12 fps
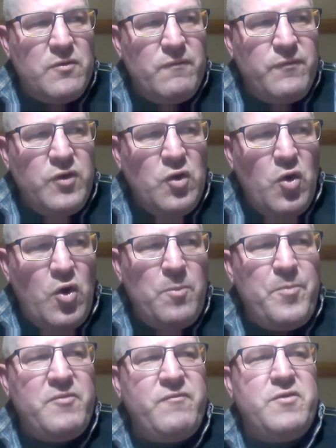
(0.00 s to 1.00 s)
you
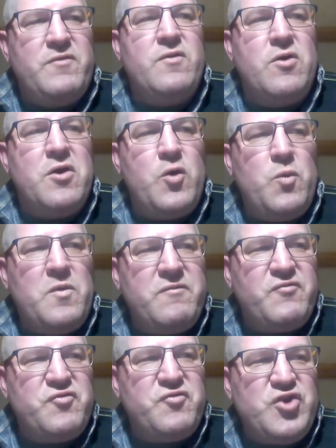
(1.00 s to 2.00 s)
open the soil
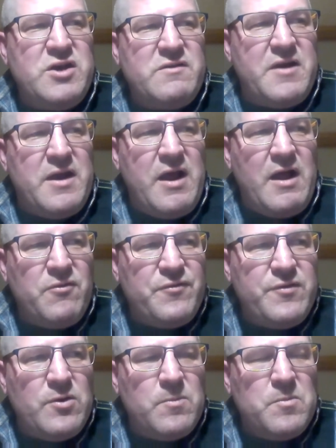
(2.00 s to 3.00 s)
with GSI
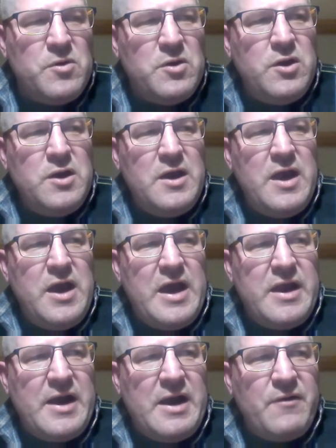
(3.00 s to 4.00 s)
calcium,
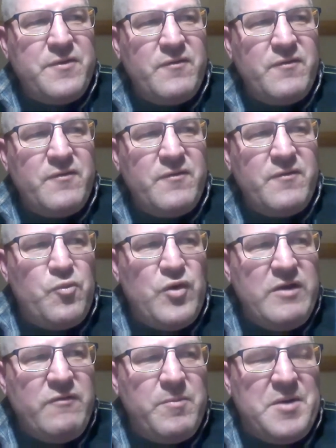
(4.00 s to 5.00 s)
and after that you
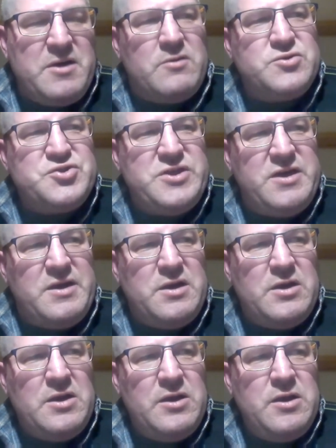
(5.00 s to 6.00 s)
bring the biology
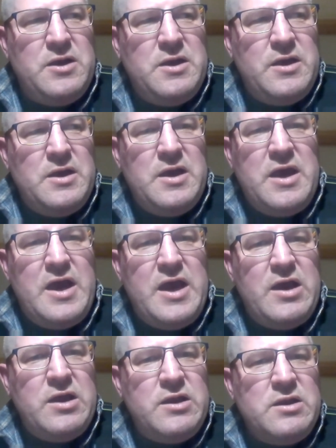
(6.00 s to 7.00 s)
in,
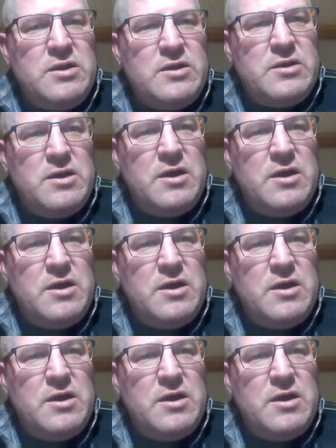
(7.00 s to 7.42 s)
and